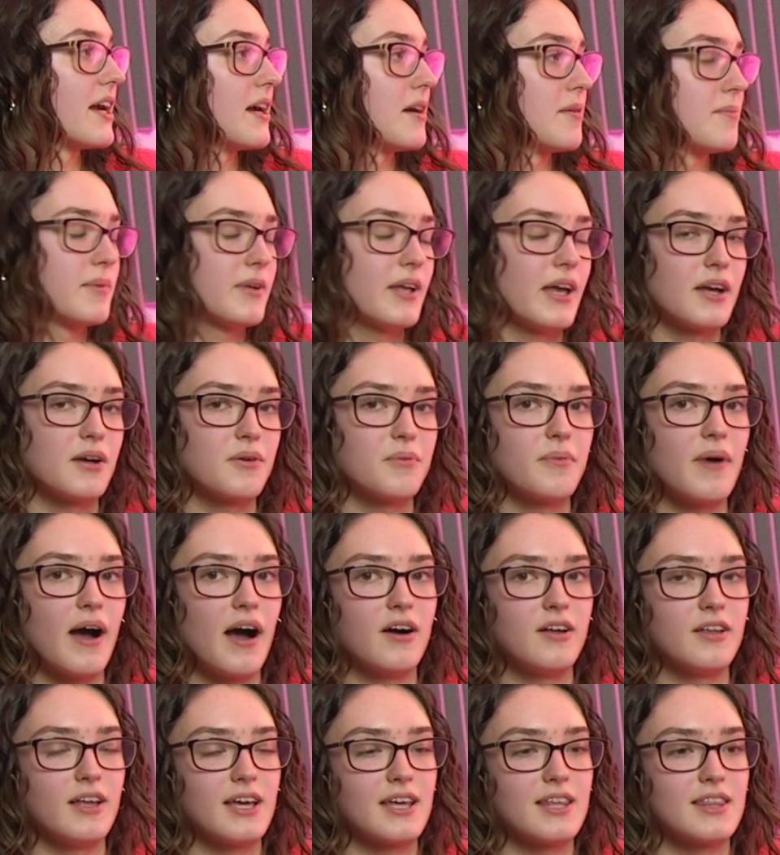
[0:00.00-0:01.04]
there and be like,
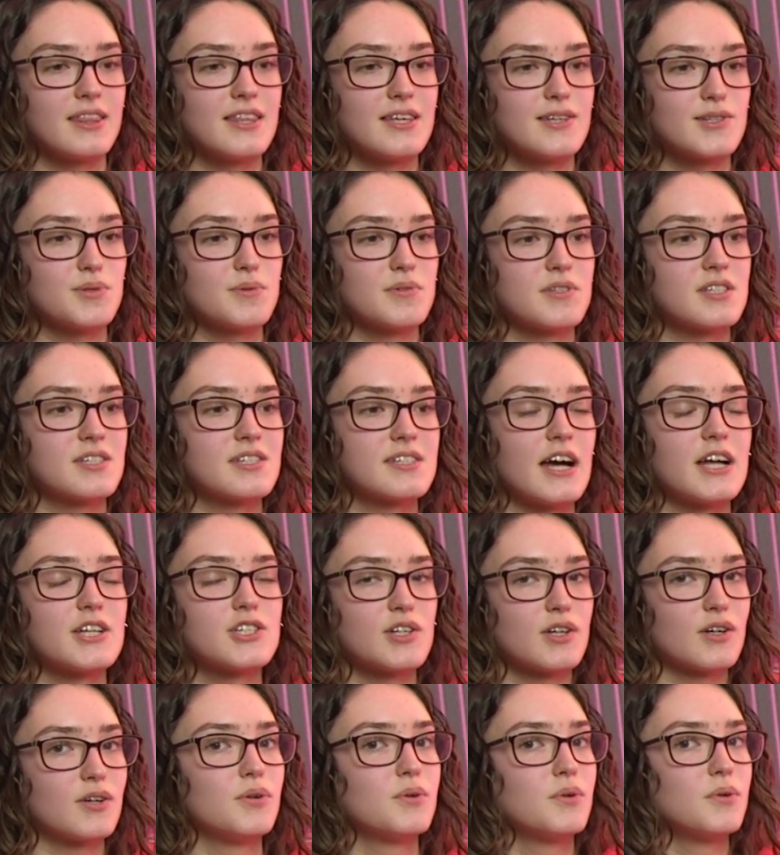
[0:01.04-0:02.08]
wow, like this was
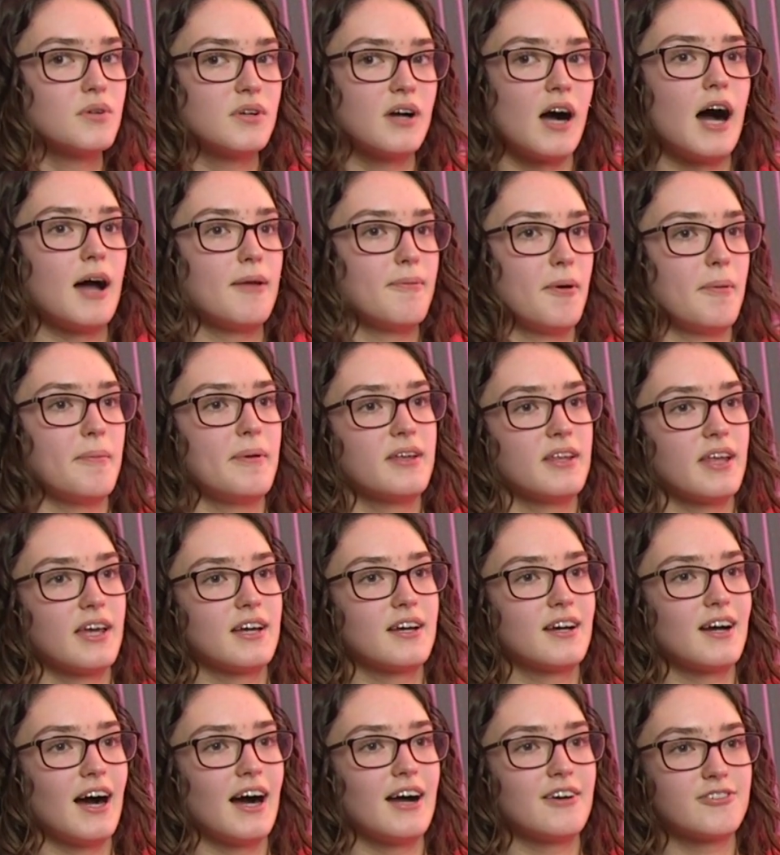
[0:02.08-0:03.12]
such a cool God moment.
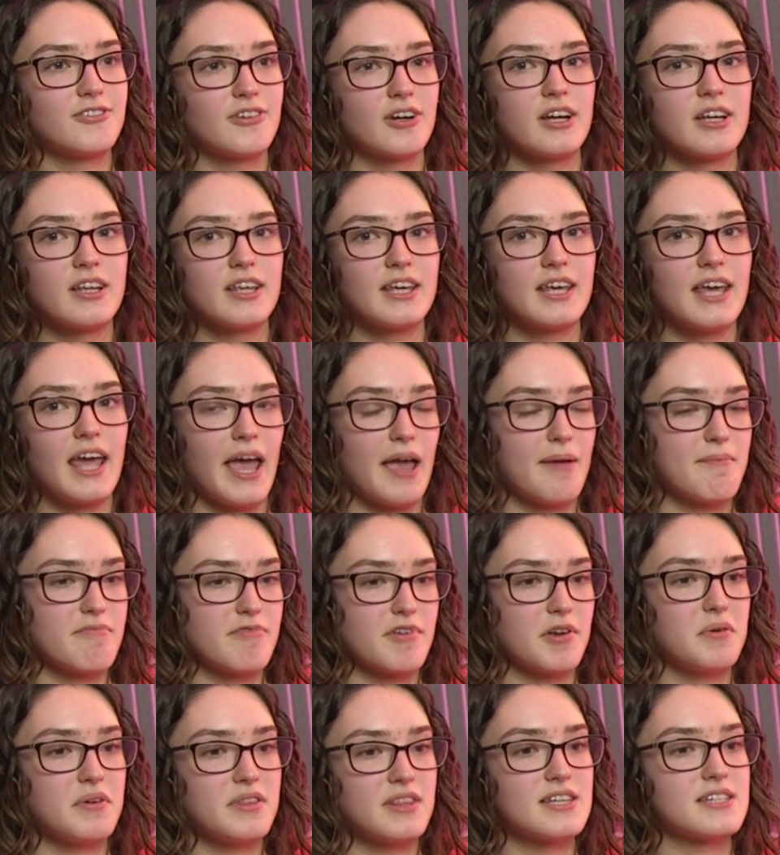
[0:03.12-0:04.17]
Like God really came
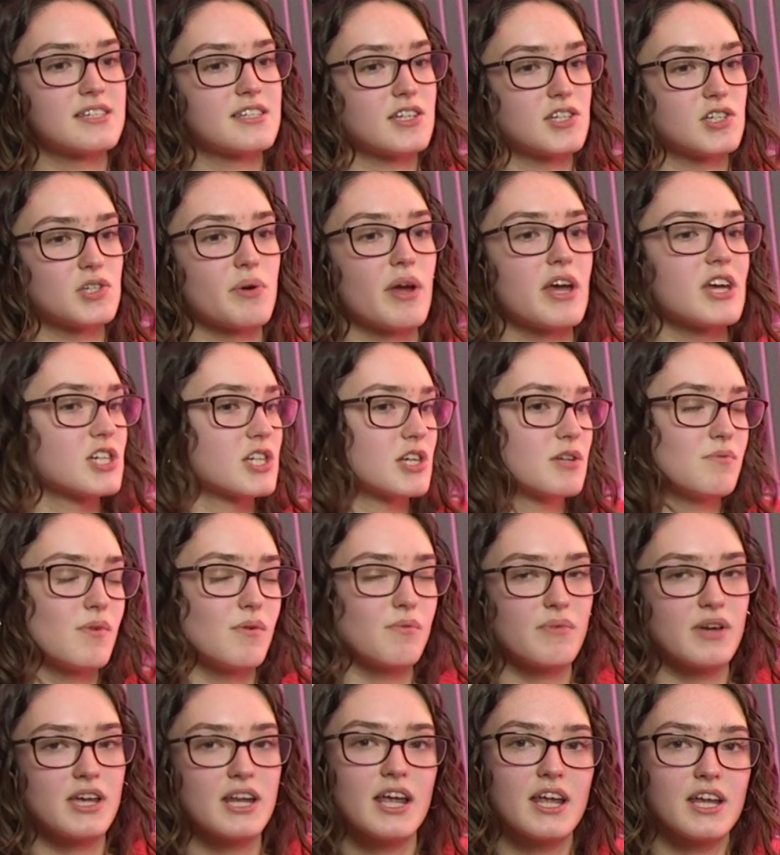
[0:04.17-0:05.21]
through in this situation
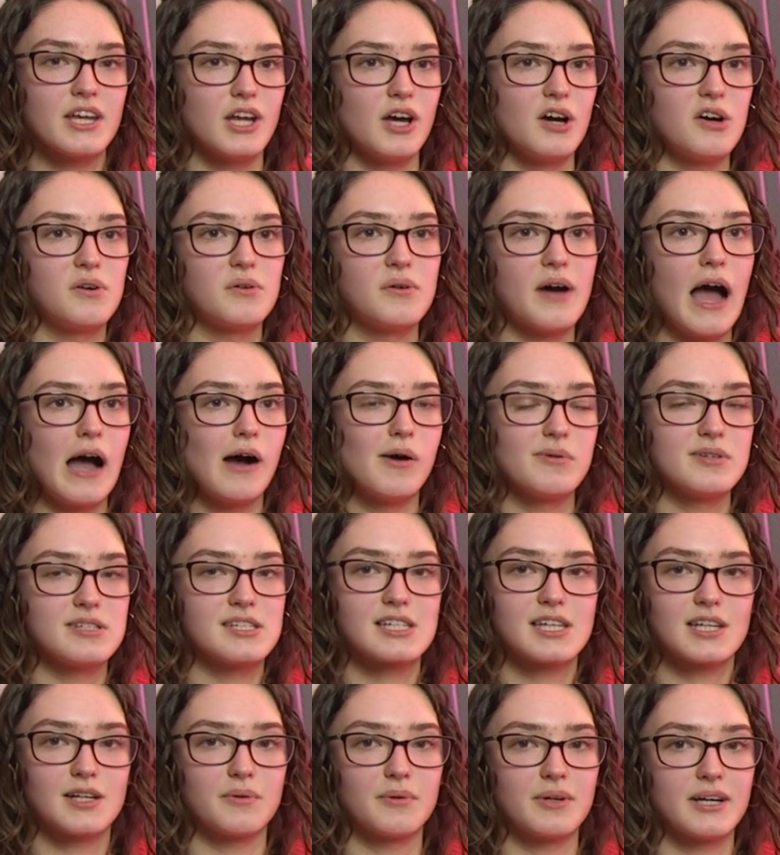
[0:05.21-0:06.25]
when we didn't know how it
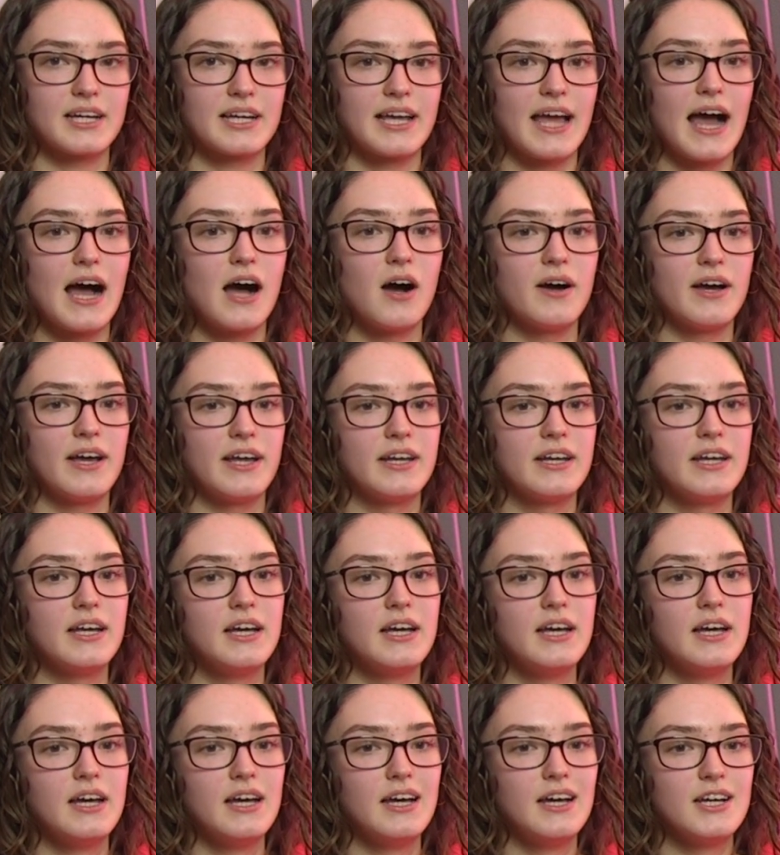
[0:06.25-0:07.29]
was going to work out. And
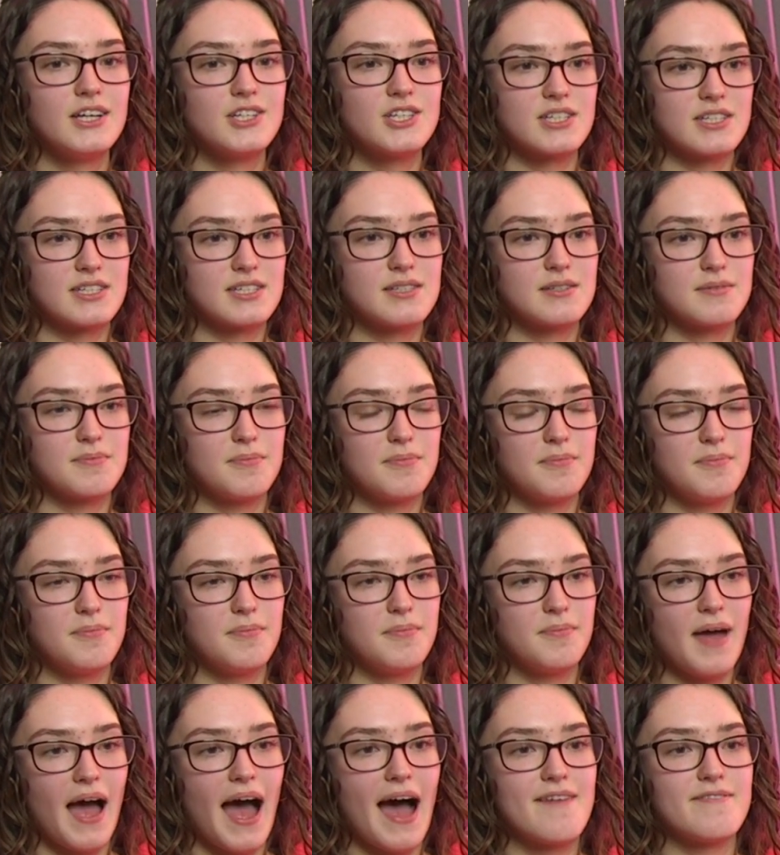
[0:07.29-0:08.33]
just
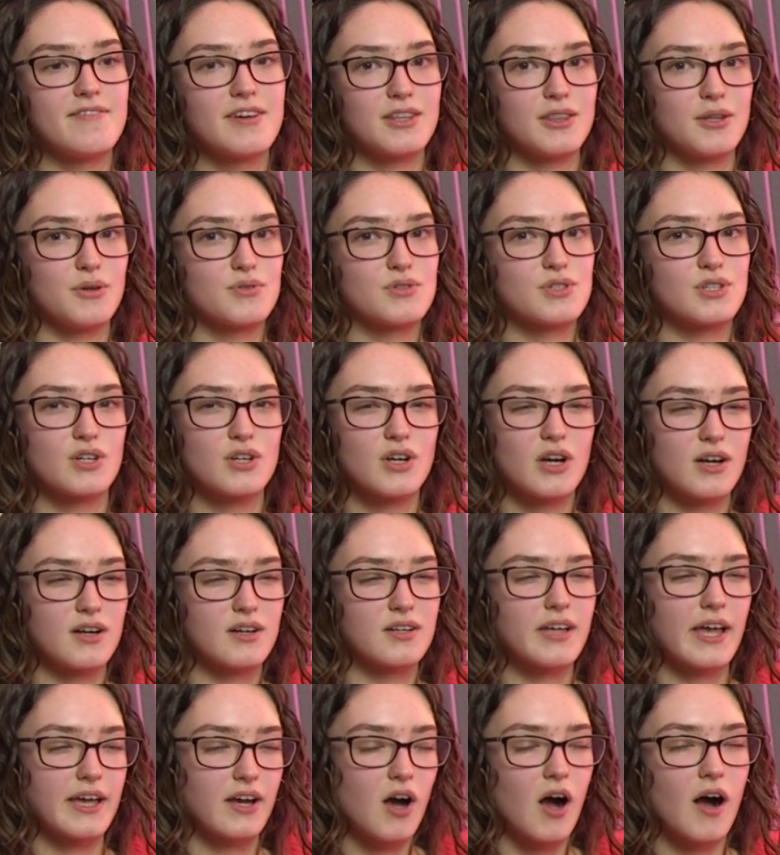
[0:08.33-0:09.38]
having those
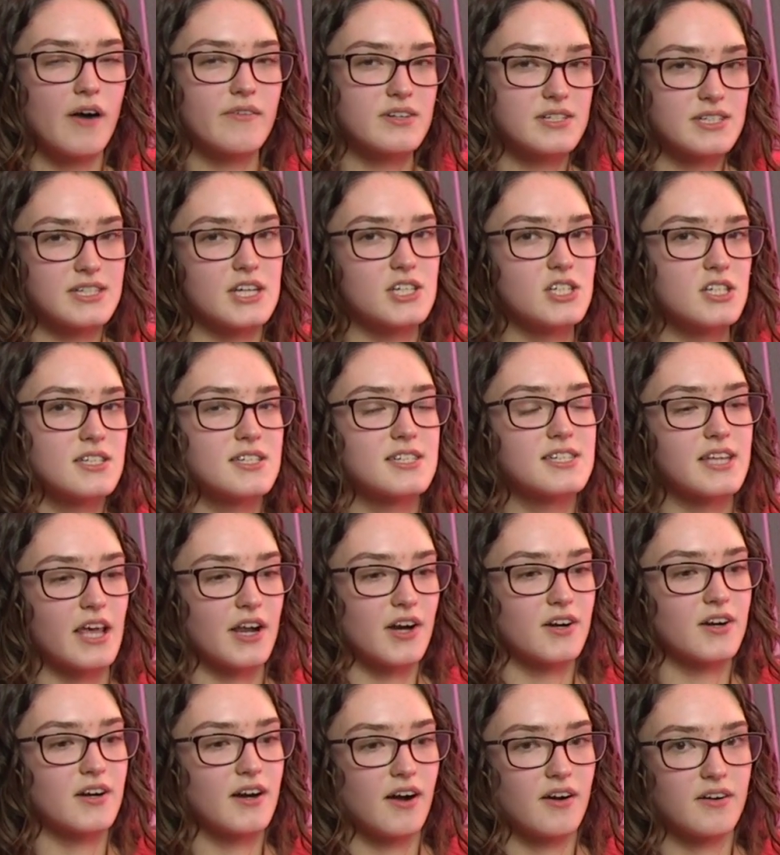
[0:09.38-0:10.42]
like conversations
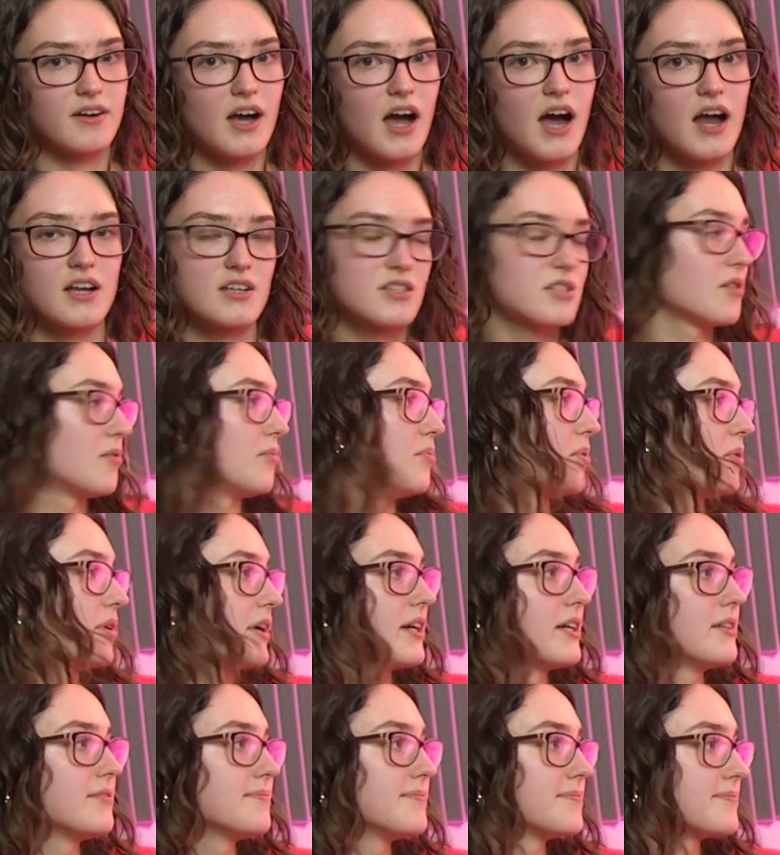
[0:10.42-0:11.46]
centered around God is so
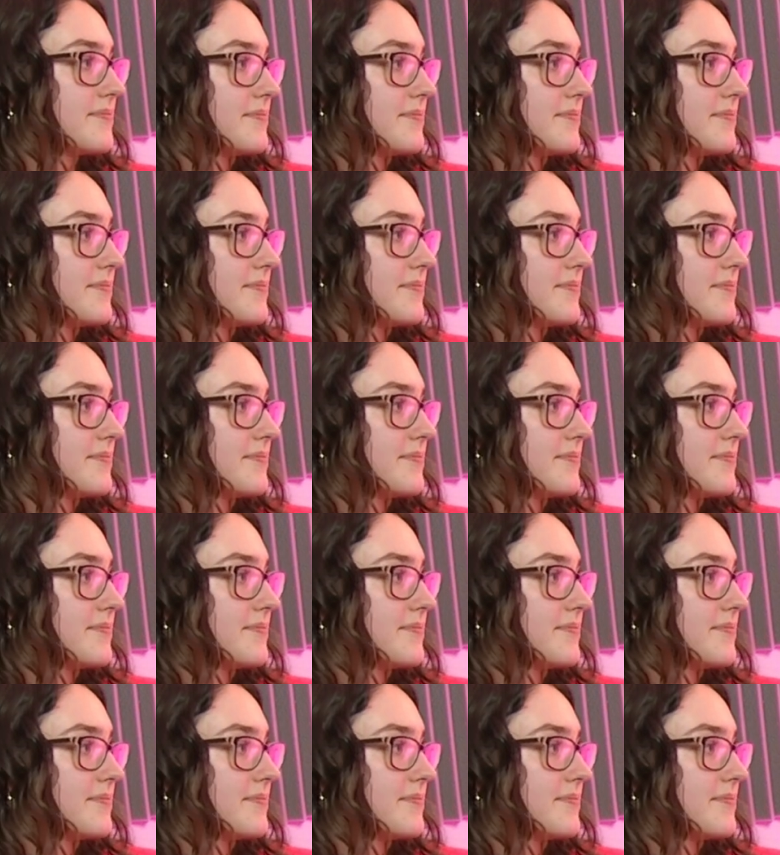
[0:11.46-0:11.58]
important.